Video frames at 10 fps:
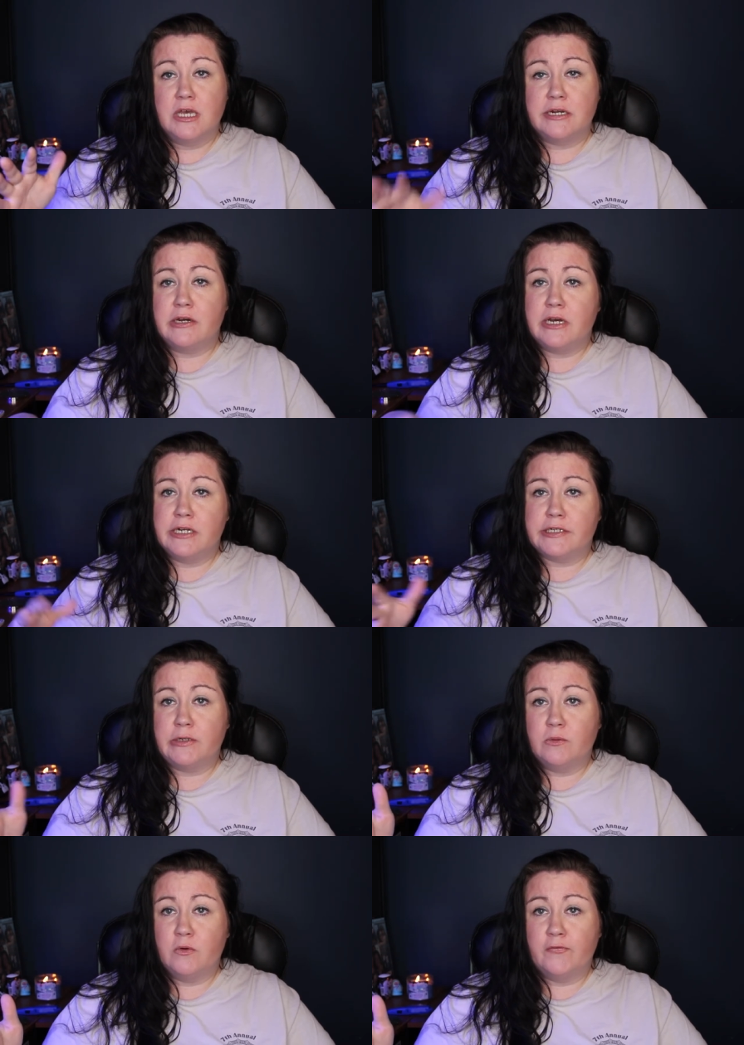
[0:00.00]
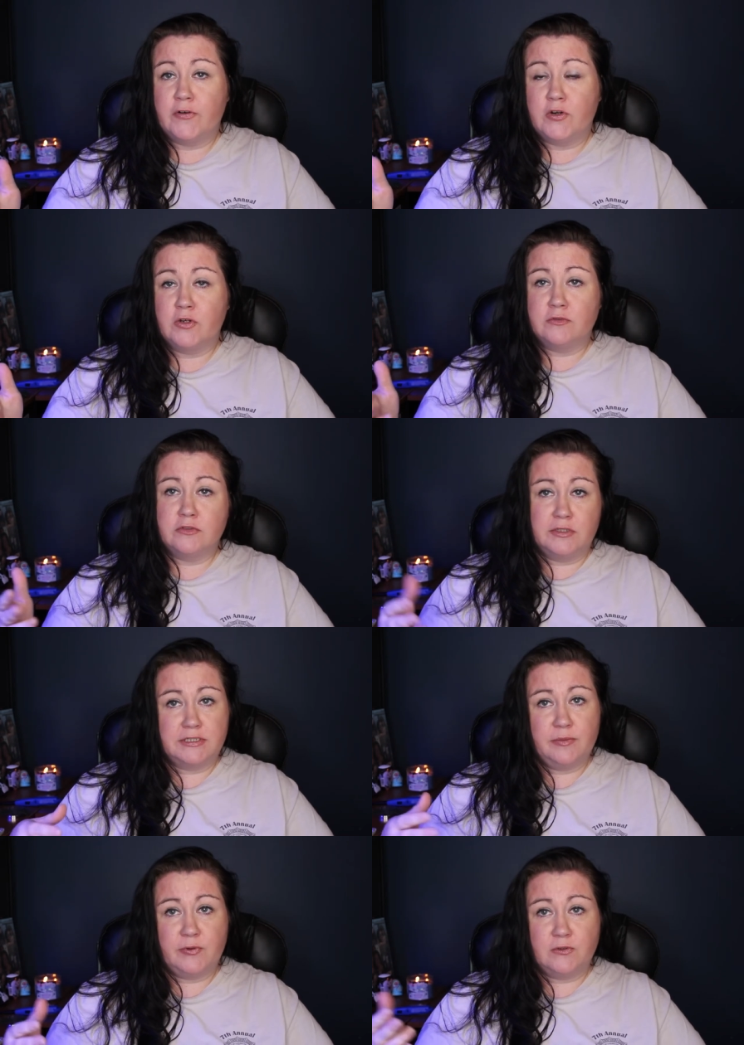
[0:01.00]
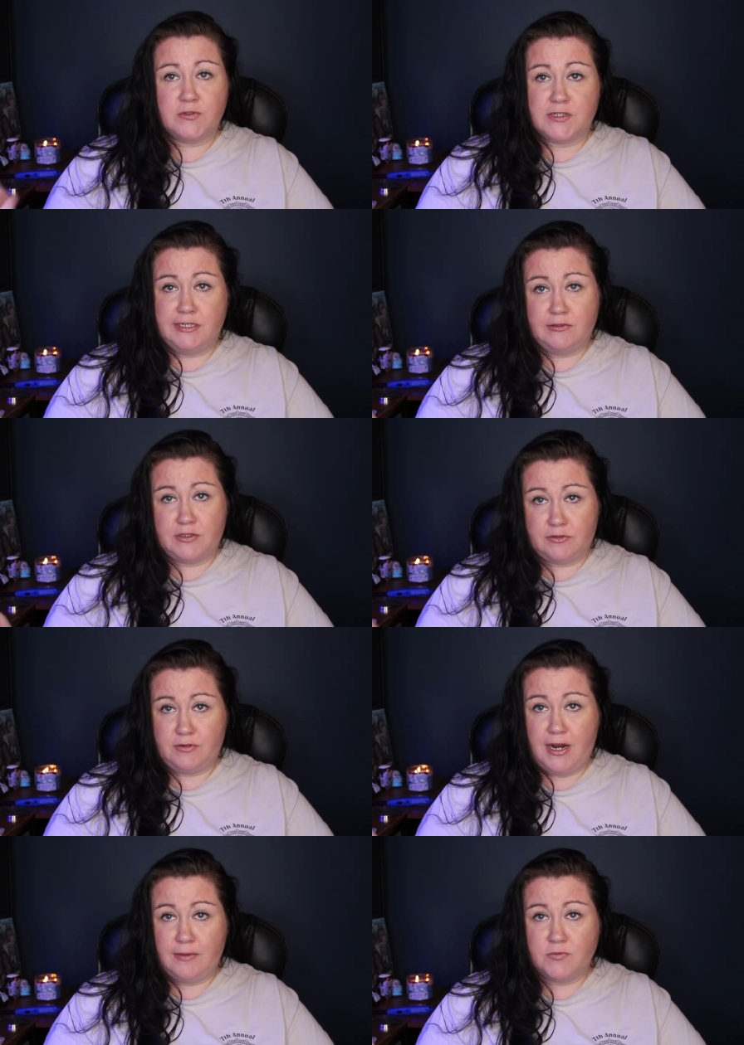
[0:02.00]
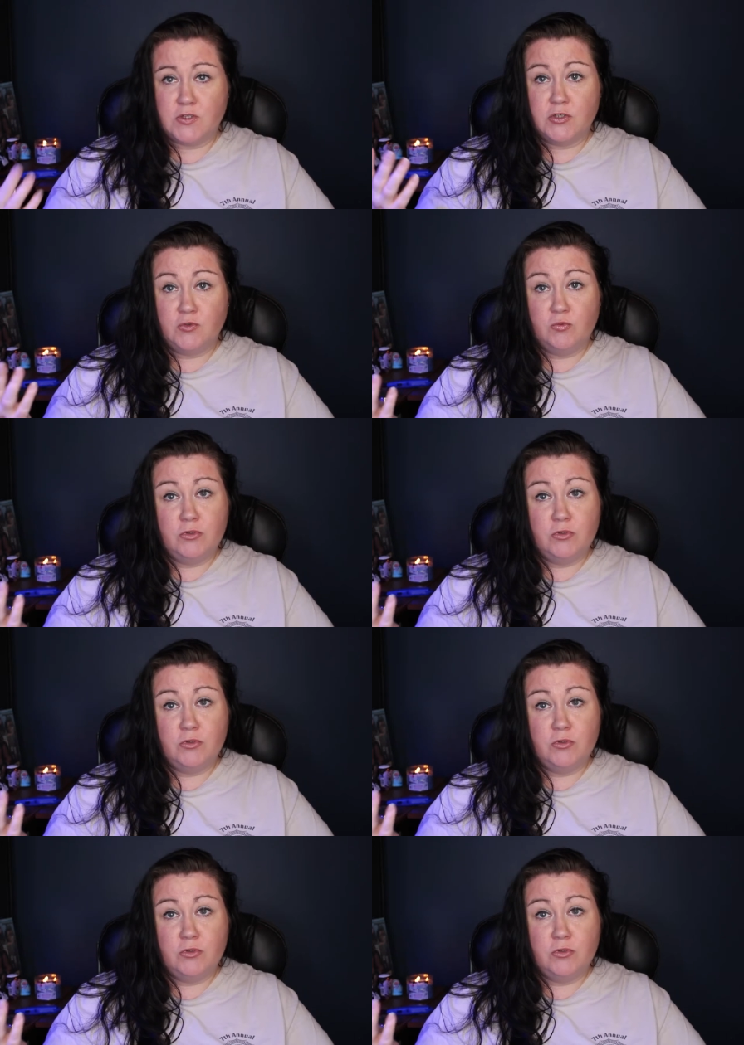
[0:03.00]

And I'll kind of go over the typical snails and crabs that you